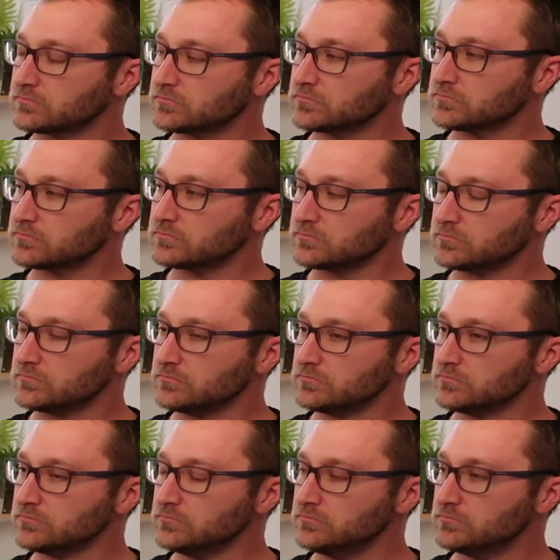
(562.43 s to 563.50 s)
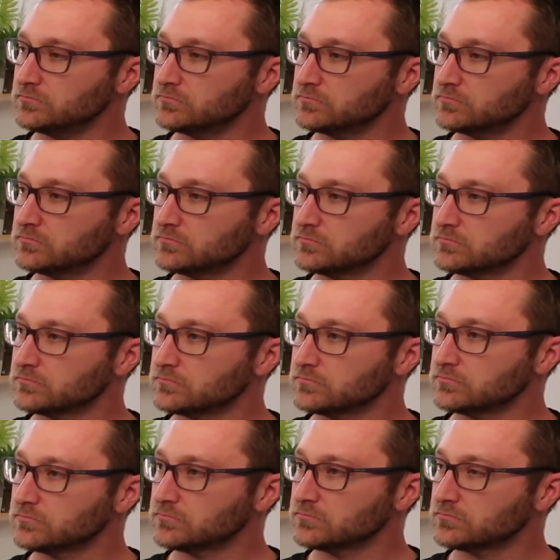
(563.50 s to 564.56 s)

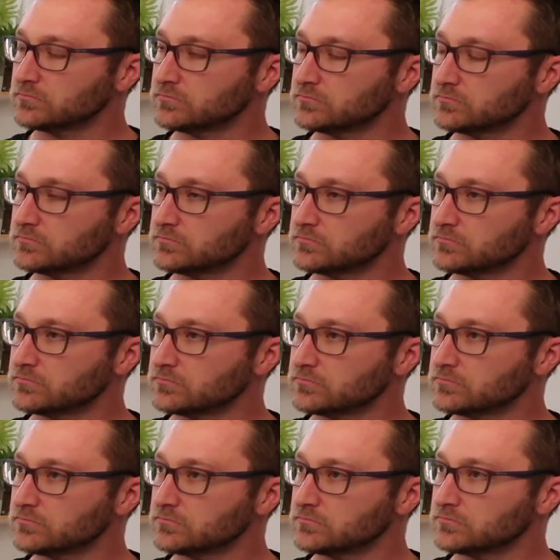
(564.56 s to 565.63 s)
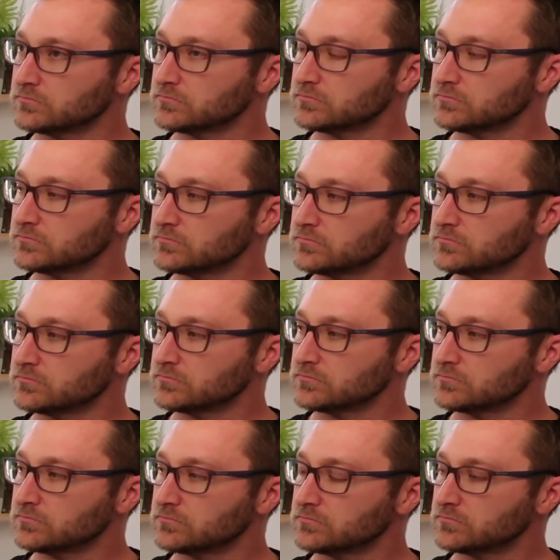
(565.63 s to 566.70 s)

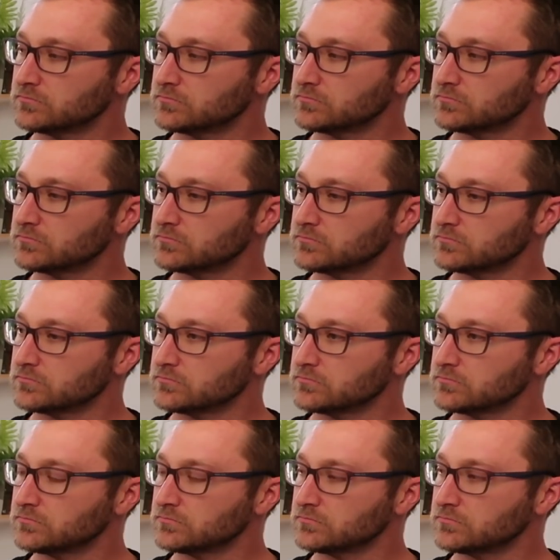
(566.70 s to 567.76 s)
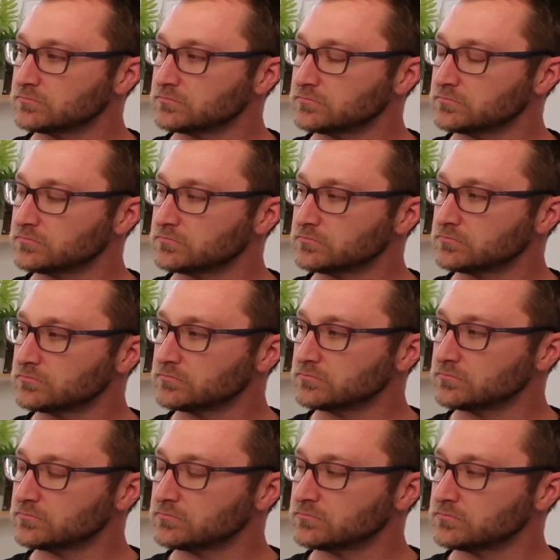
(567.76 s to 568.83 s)

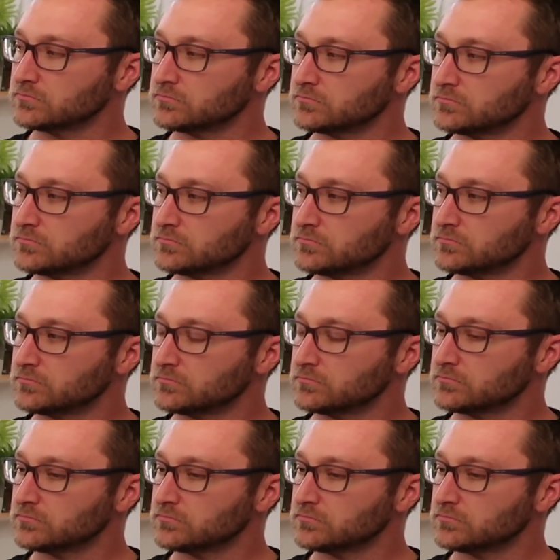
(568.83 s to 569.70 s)
No words are spoken by the person on screen.